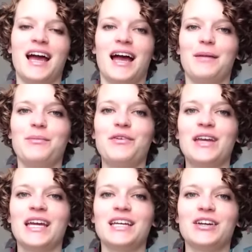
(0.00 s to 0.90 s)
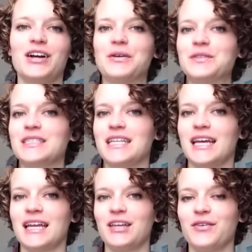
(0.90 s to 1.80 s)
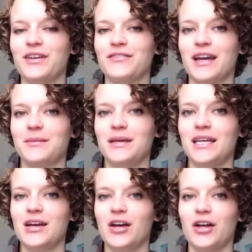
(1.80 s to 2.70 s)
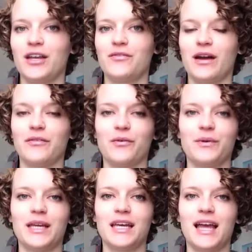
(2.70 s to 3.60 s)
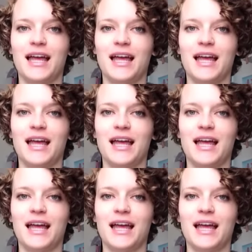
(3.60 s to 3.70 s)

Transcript: I'm Maria, your host, and you can find me on Ravelry